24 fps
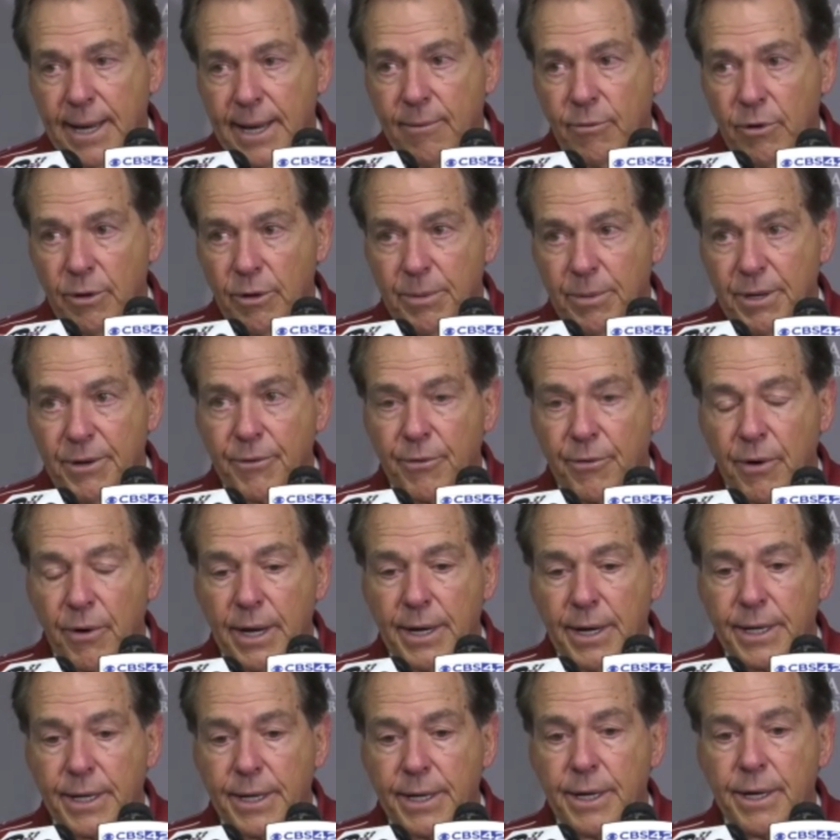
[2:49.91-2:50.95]
But he's a guy we've
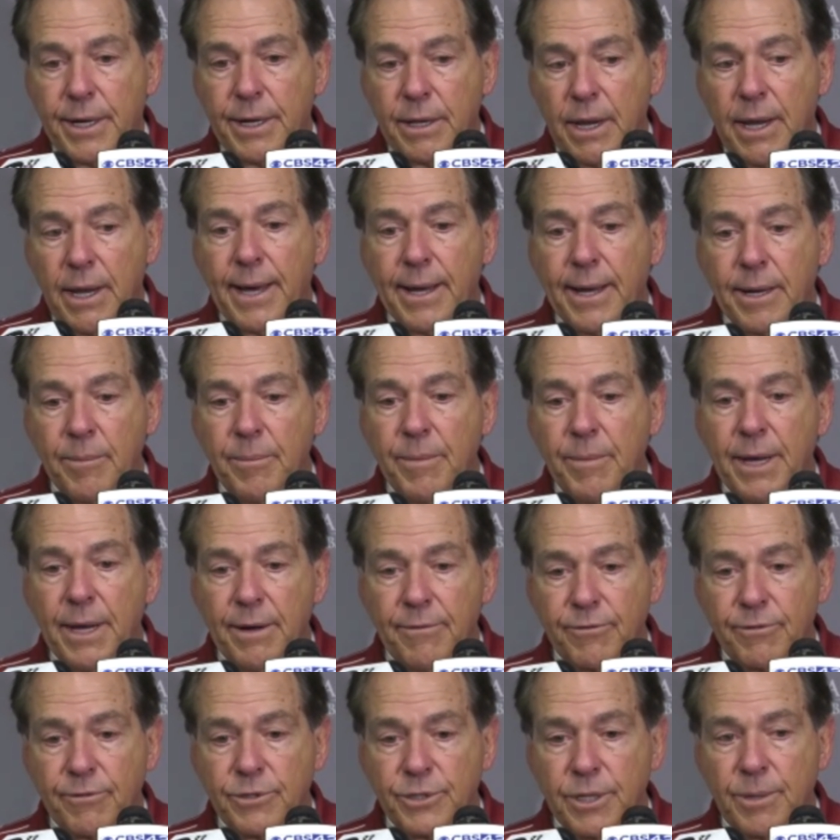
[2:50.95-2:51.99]
been trying to get in the
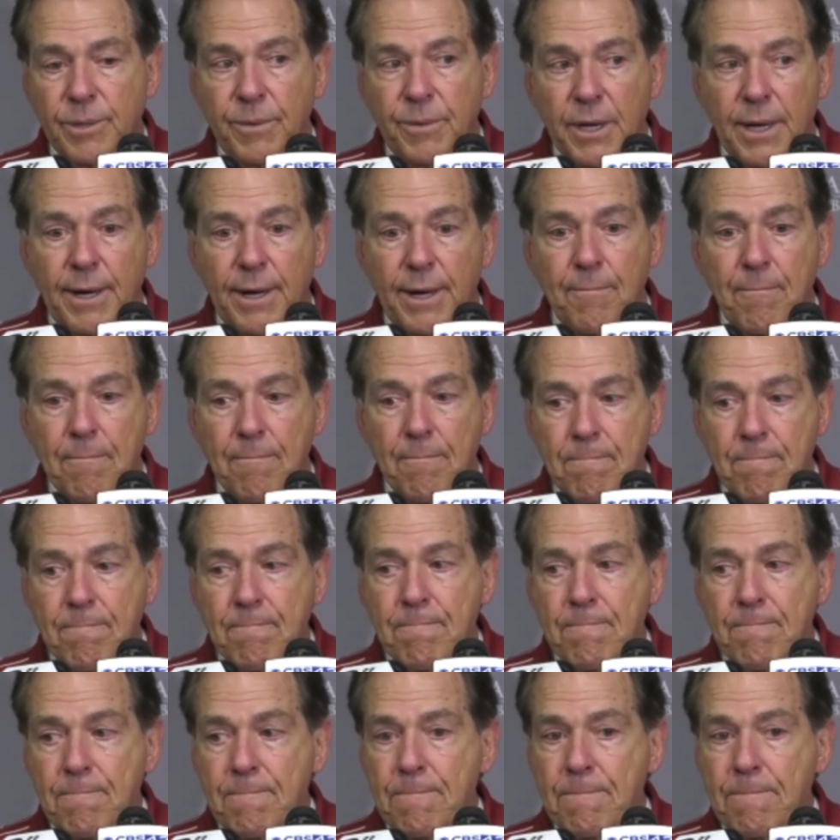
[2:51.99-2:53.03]
lineup now for some
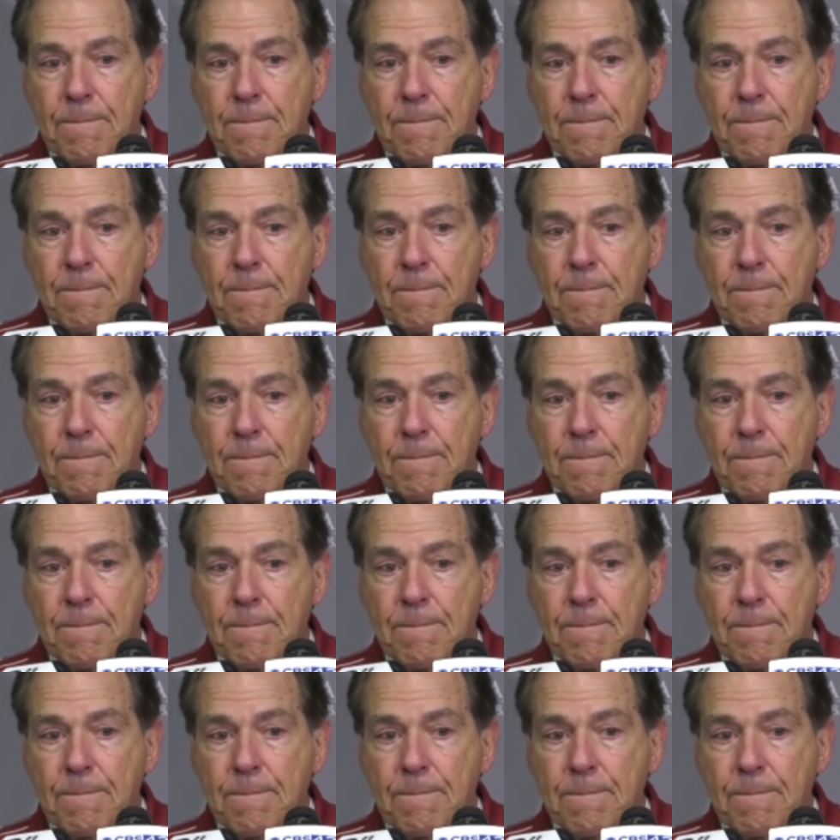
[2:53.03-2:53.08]
time.